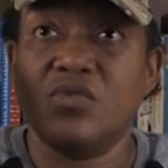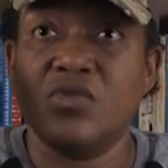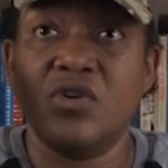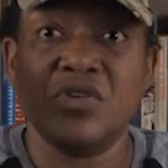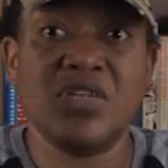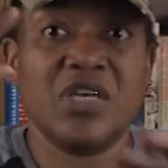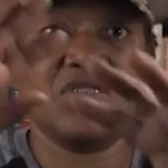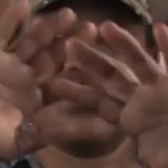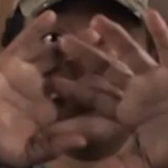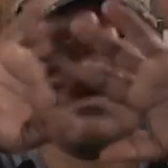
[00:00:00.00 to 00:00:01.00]
you know,
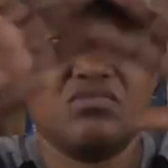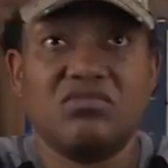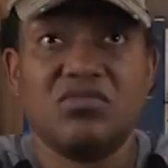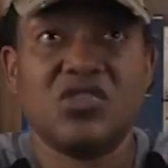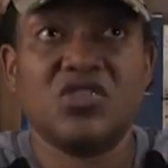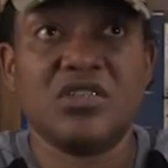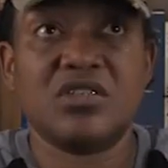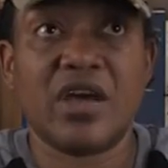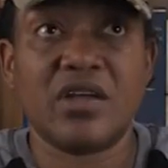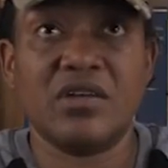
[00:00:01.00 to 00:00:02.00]
desert is
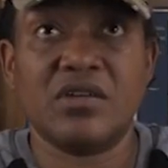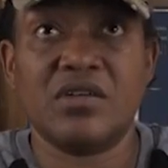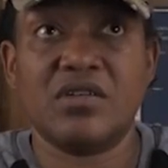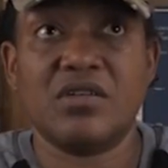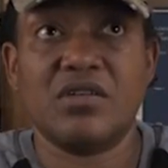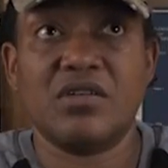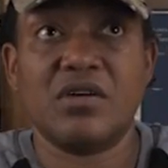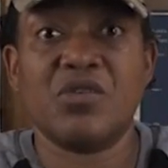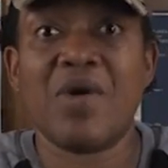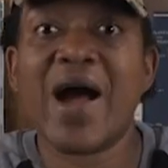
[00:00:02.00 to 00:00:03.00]
just like a
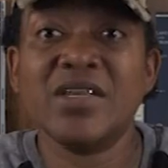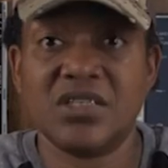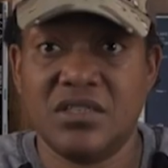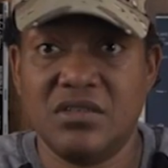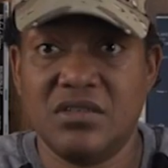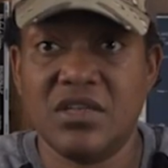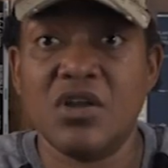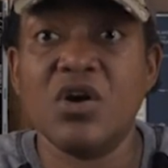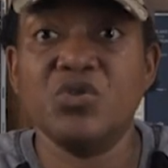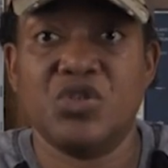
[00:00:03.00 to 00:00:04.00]
horizon in
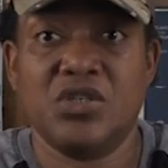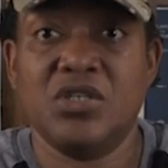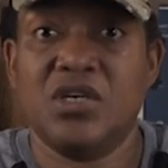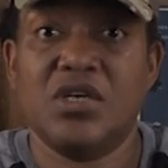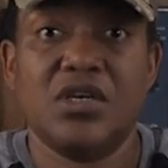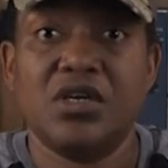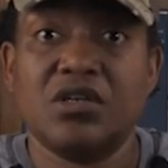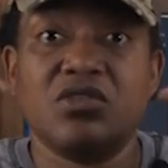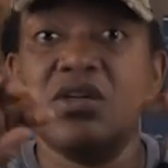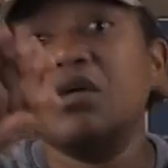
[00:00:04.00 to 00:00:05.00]
the ocean.
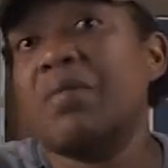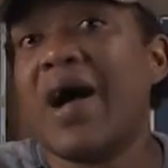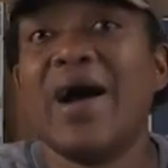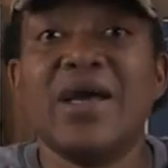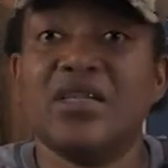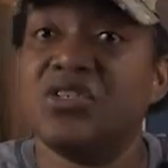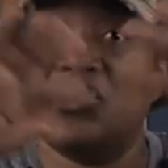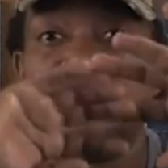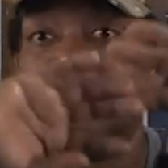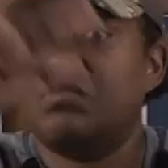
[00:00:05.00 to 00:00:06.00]
There's nothing behind it. It's
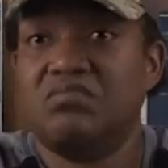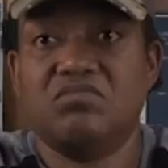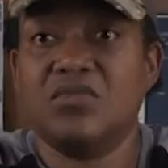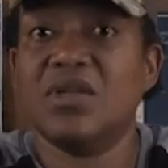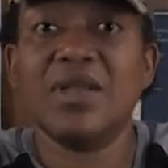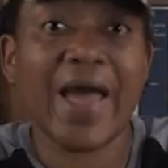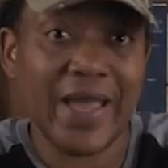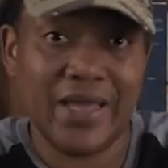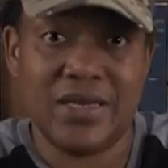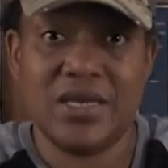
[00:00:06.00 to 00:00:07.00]
just
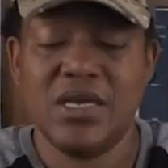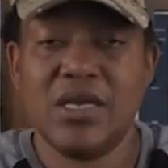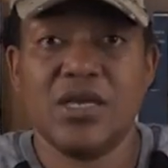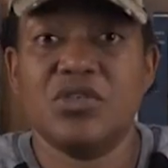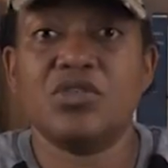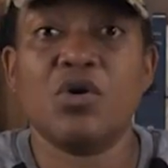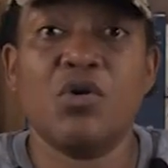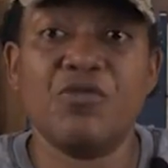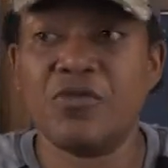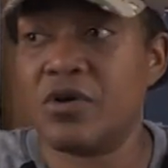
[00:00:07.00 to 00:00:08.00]
land.
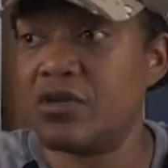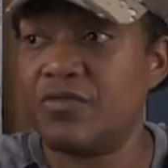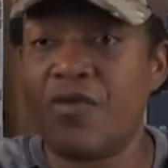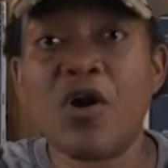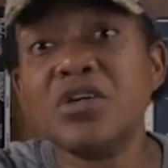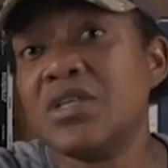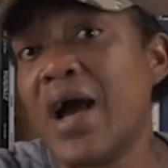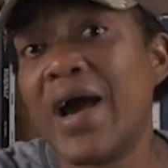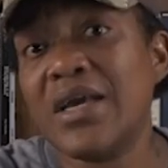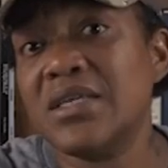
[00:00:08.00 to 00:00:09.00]
So as far as
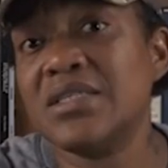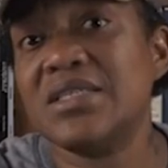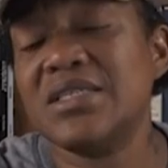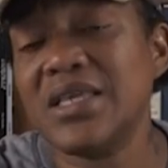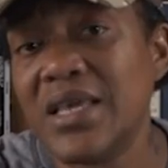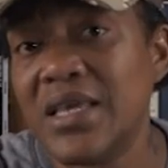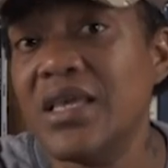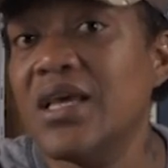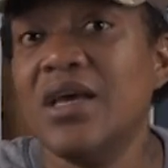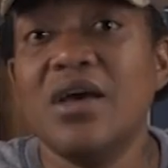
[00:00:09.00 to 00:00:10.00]
the eye could see,